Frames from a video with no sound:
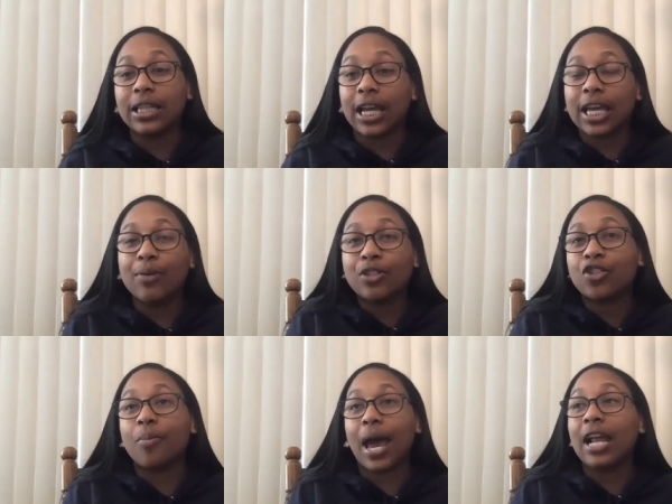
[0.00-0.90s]
Like it was
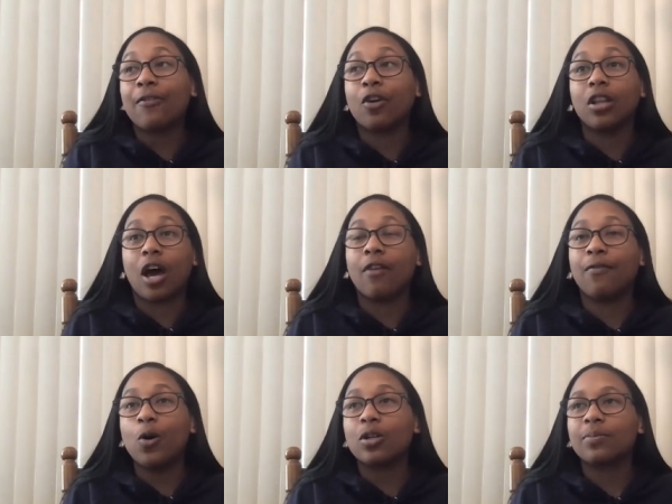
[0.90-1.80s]
traumatic for a lot of
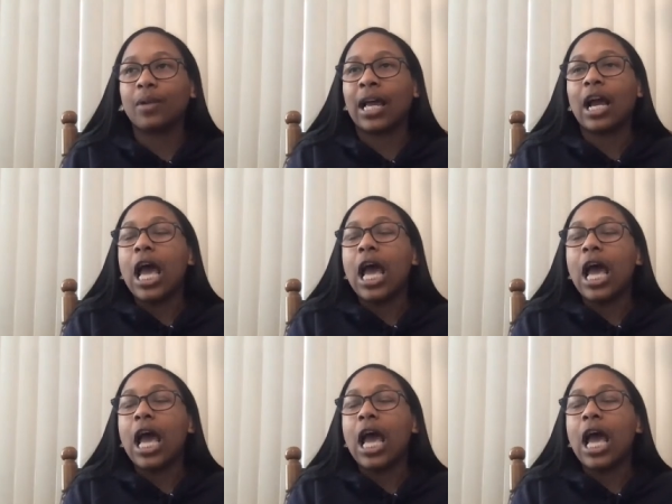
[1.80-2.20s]
folks. But like